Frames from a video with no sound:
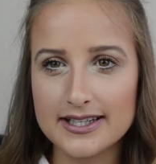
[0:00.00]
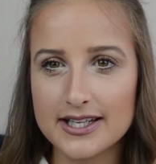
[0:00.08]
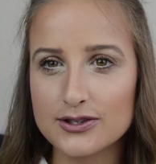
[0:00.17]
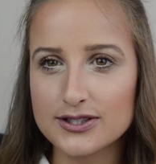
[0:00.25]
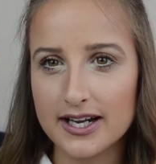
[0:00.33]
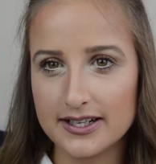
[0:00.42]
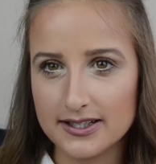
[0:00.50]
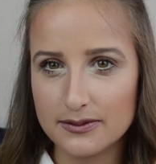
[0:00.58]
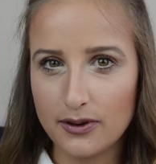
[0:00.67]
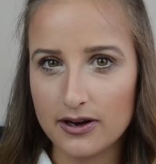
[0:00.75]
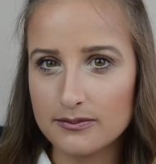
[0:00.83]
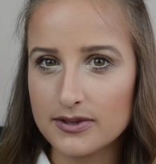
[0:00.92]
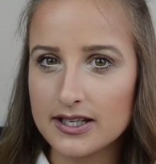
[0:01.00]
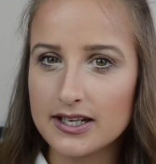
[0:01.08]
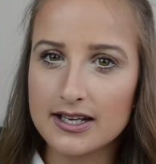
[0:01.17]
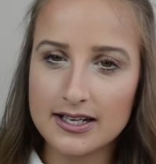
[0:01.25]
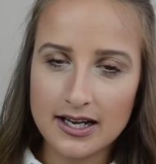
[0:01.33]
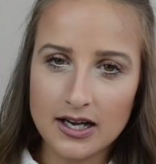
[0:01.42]
little tiny apartment
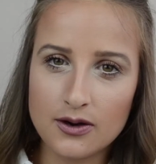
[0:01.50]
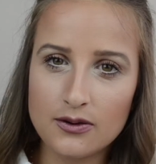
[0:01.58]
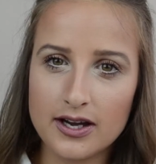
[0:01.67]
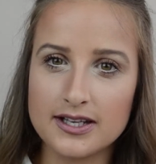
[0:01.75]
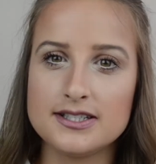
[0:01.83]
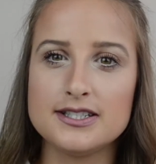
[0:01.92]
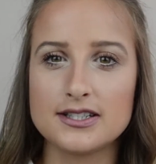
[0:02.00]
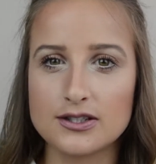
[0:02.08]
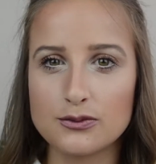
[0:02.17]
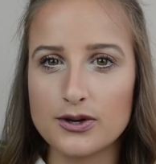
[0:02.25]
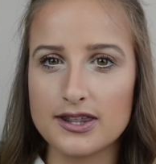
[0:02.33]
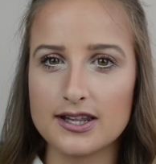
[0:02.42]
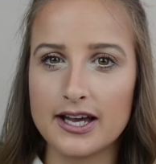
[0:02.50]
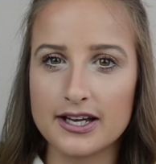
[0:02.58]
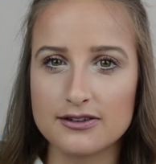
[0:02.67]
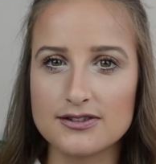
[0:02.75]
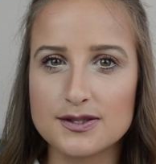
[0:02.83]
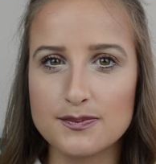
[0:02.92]
and how I deal with
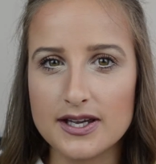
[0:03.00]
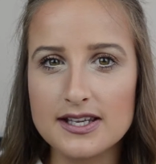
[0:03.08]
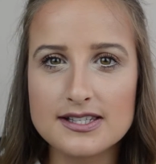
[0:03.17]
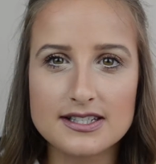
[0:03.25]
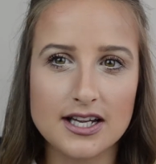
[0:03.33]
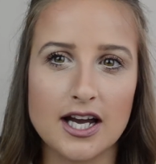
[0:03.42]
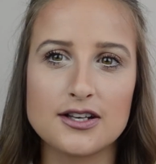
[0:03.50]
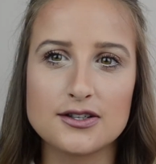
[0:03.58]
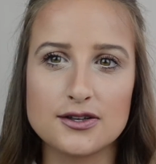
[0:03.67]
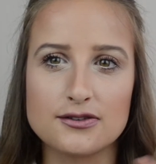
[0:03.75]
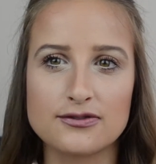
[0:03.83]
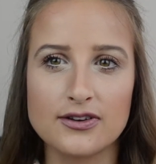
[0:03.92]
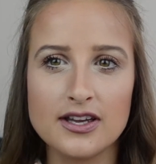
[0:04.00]
lack of space and kind of